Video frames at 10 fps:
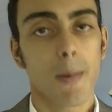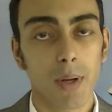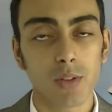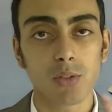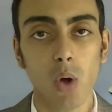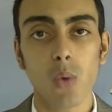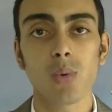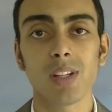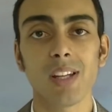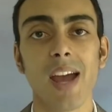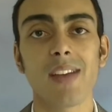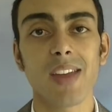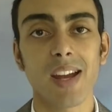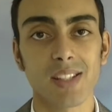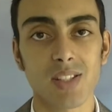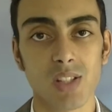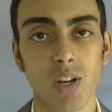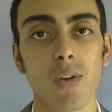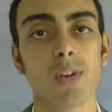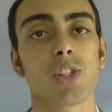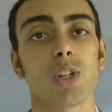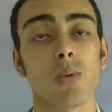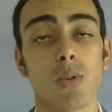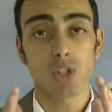But don't let that discourage you.